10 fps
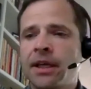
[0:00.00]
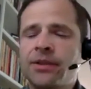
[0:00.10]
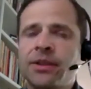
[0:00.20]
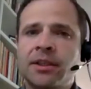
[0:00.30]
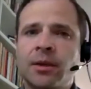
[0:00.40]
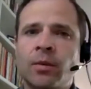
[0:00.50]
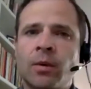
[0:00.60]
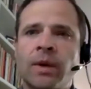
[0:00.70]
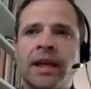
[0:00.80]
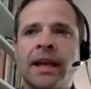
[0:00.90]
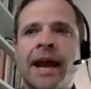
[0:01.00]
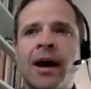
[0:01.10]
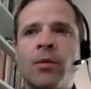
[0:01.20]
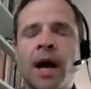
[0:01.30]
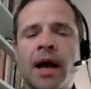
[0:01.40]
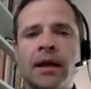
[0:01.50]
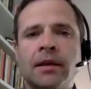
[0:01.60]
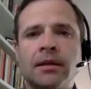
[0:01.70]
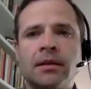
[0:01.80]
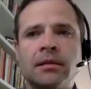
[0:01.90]
And she said, Well, wait, now
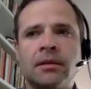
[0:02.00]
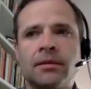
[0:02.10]
my uh,